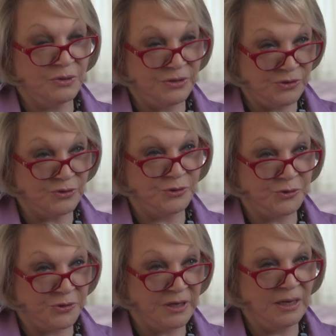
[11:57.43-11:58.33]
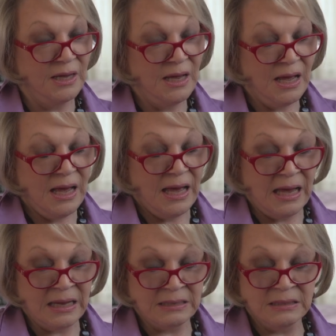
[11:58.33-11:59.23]
with surgery,
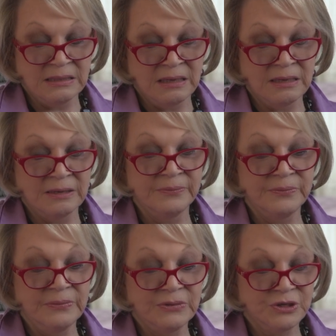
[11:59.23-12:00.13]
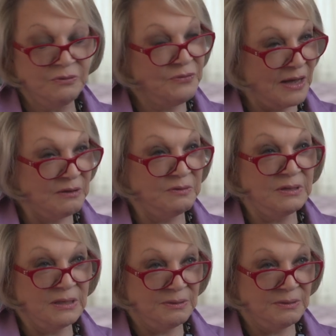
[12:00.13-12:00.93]
and um, she found,